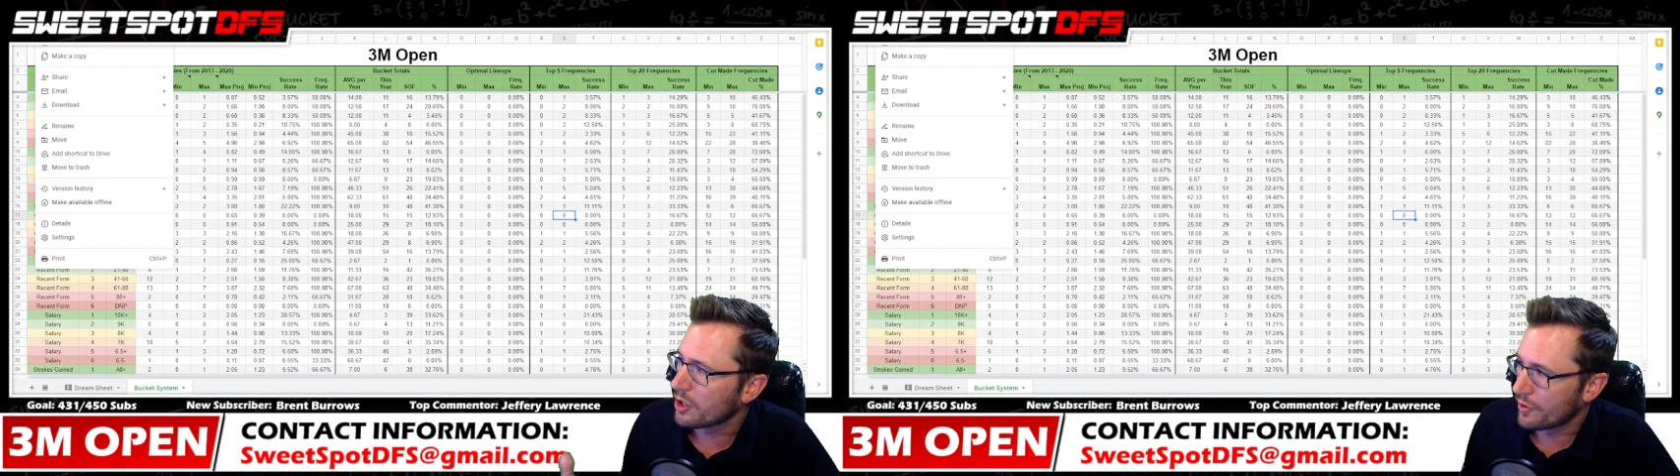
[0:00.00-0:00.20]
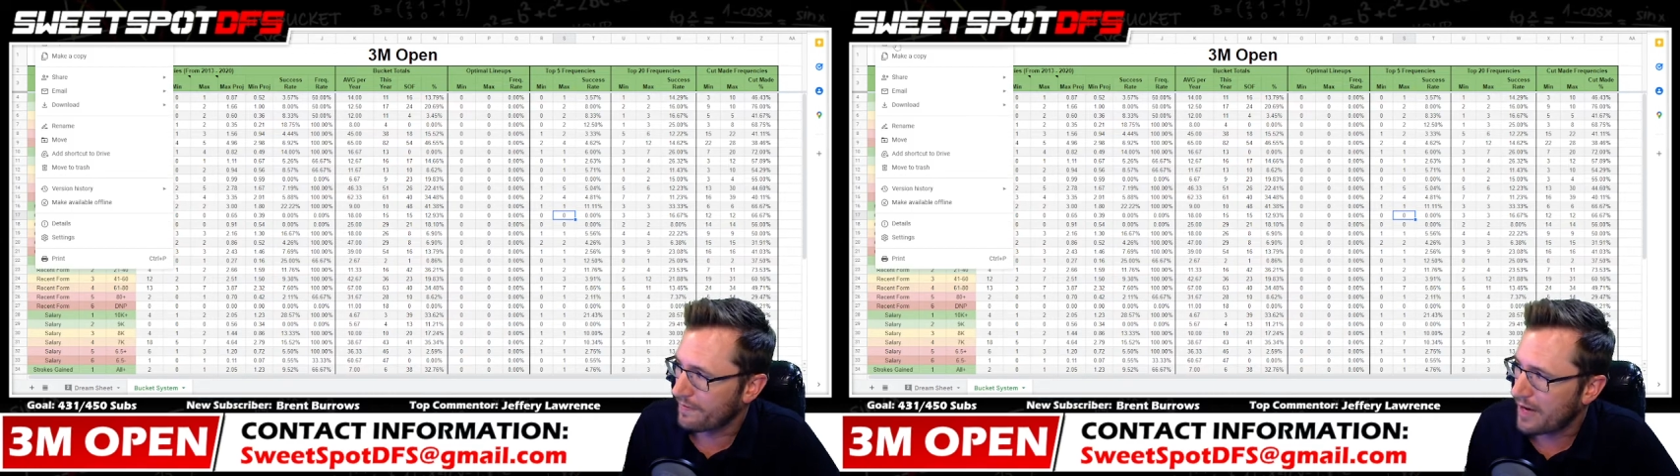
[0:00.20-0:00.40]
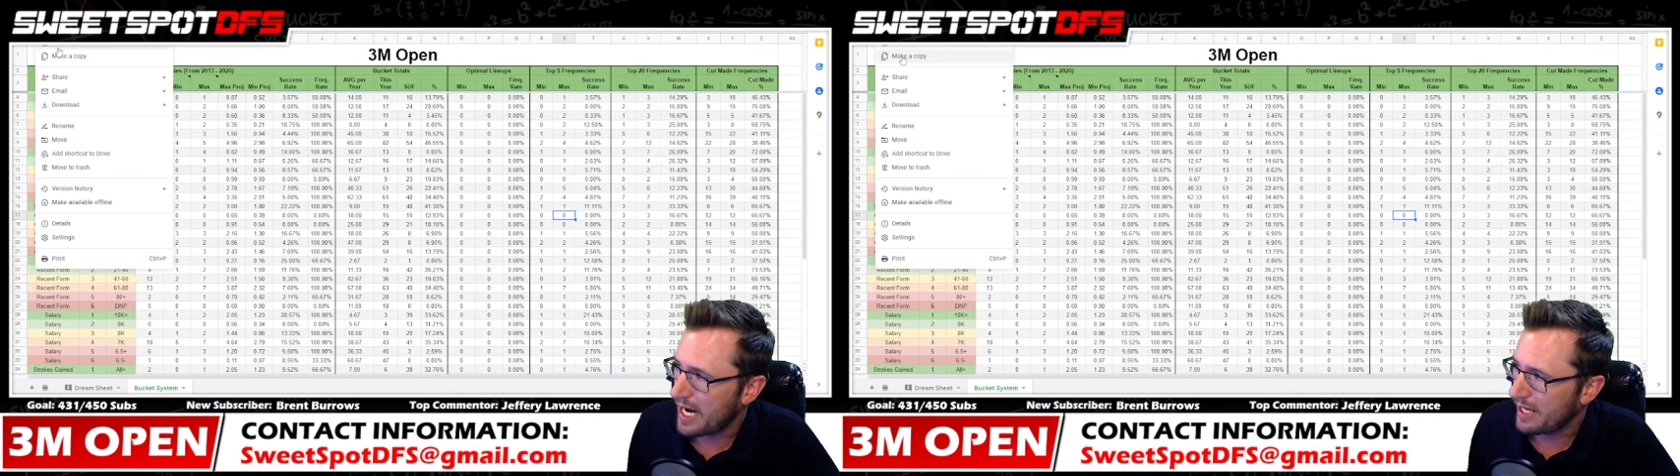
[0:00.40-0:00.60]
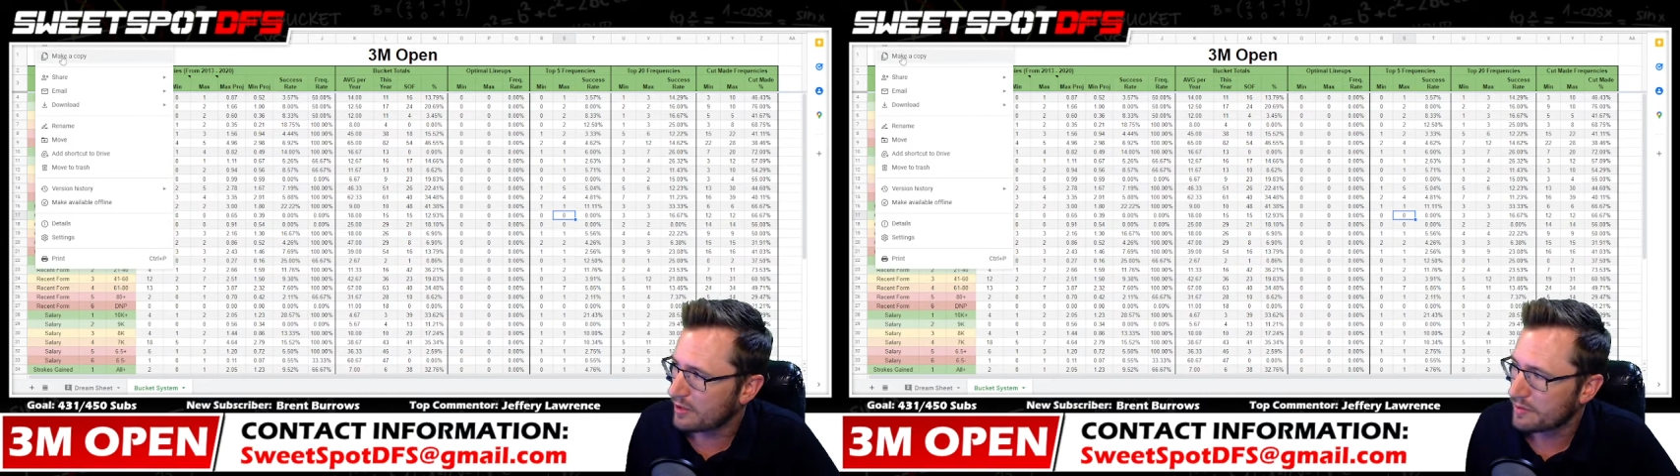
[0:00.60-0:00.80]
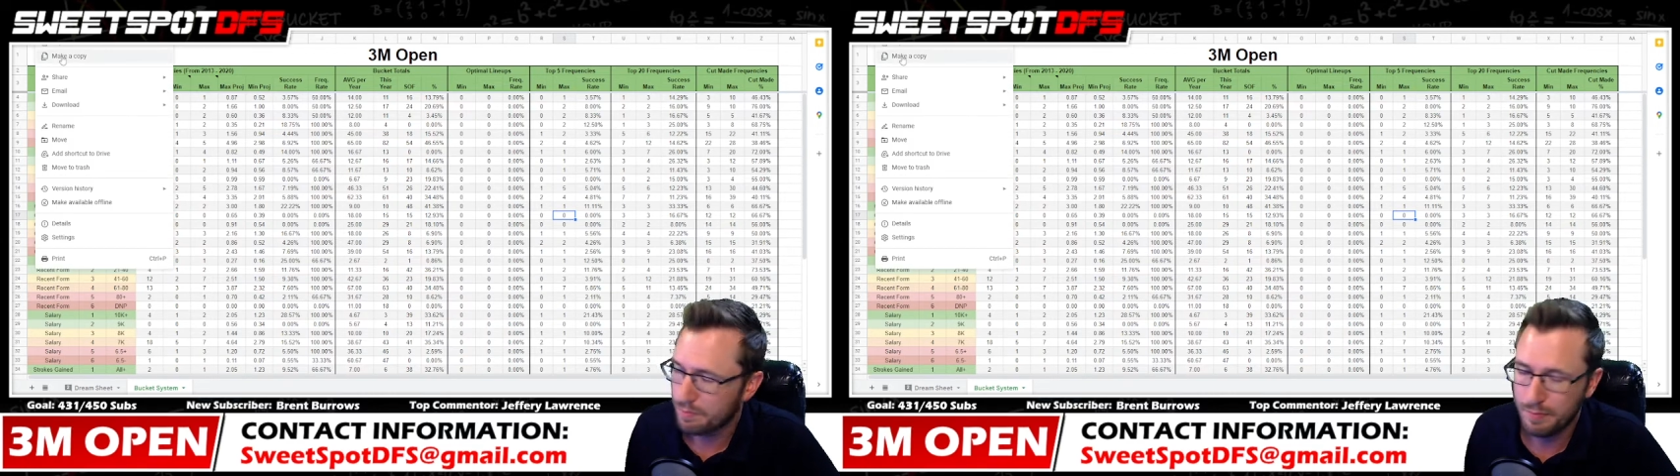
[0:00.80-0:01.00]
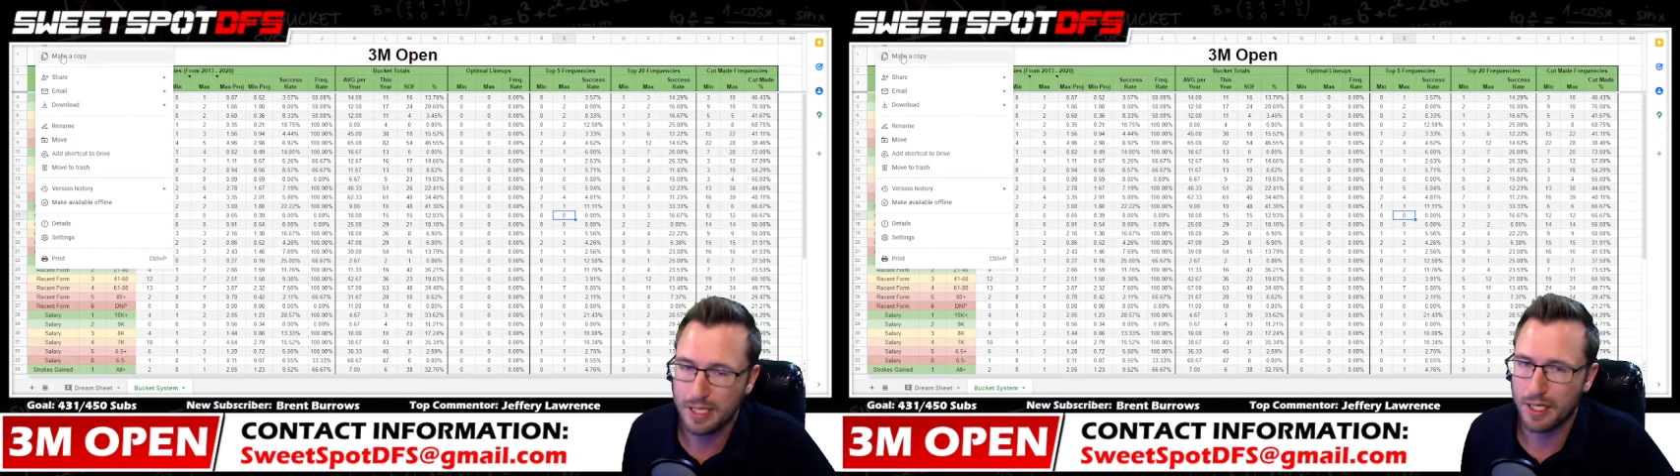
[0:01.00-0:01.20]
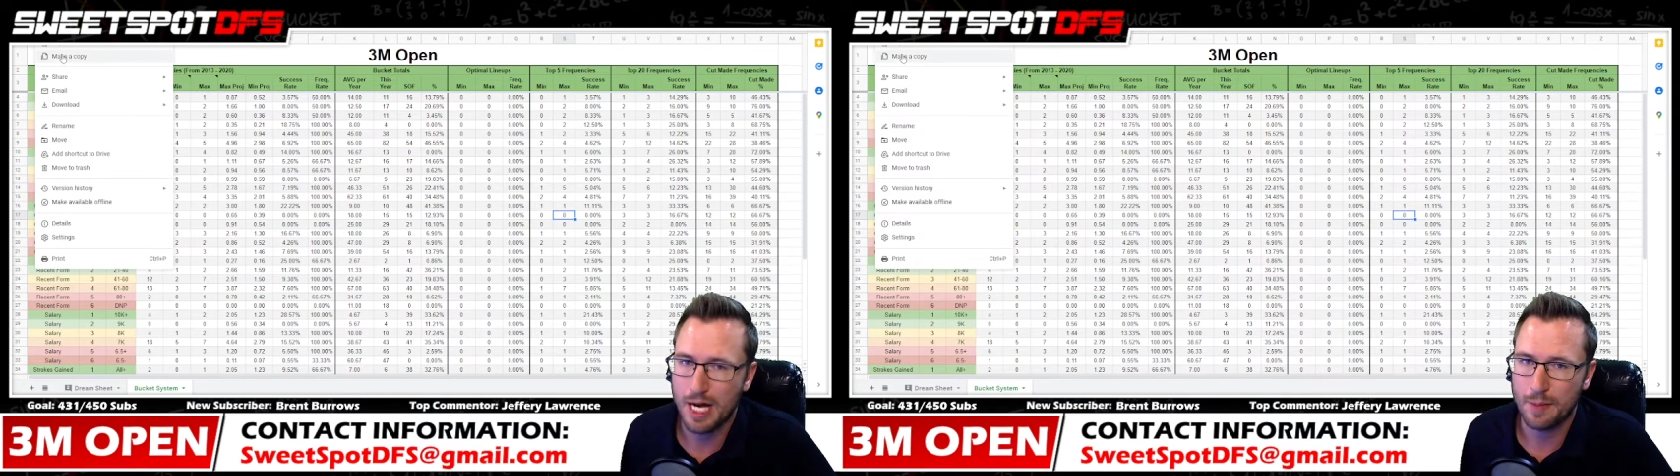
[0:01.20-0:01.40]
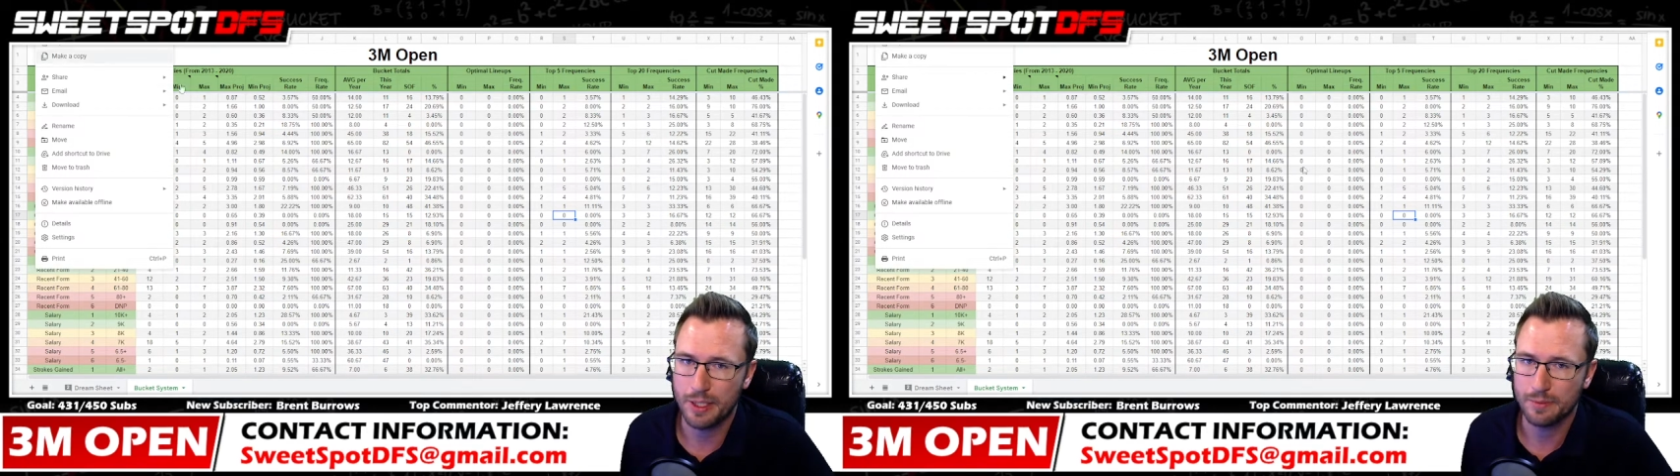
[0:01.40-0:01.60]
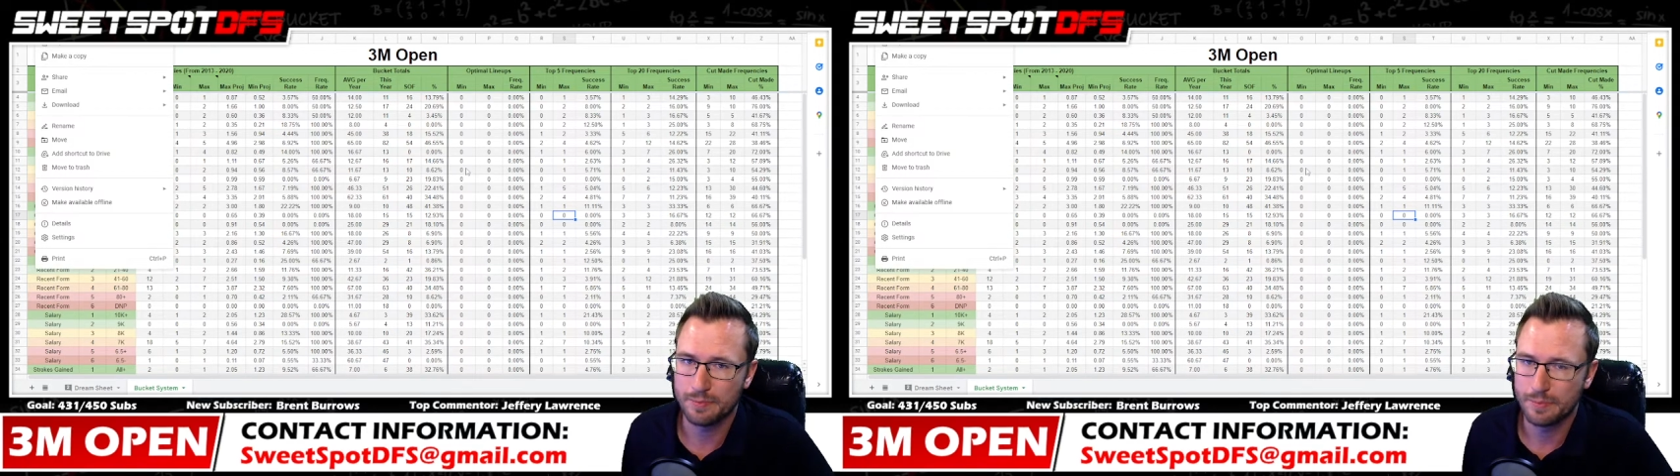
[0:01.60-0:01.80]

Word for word: to File, make a copy.